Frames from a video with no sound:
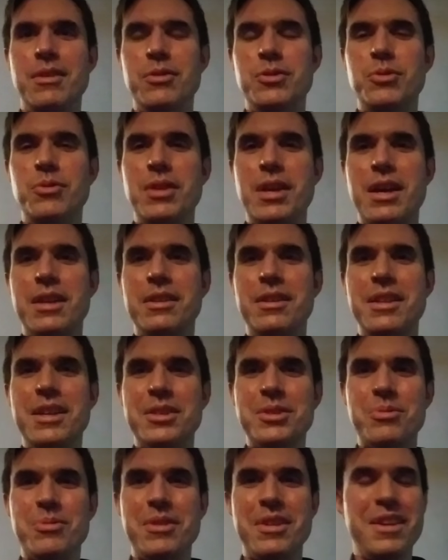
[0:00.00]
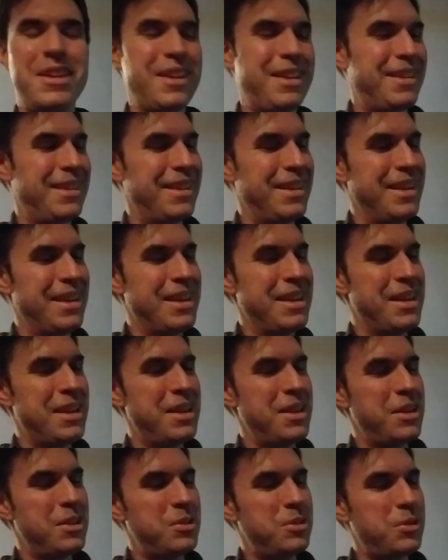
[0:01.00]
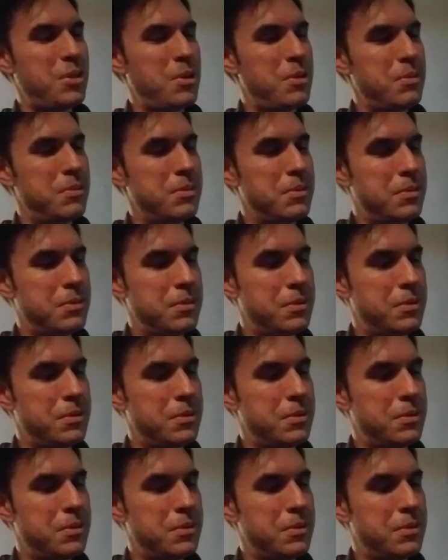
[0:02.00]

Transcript: do that in the next one. So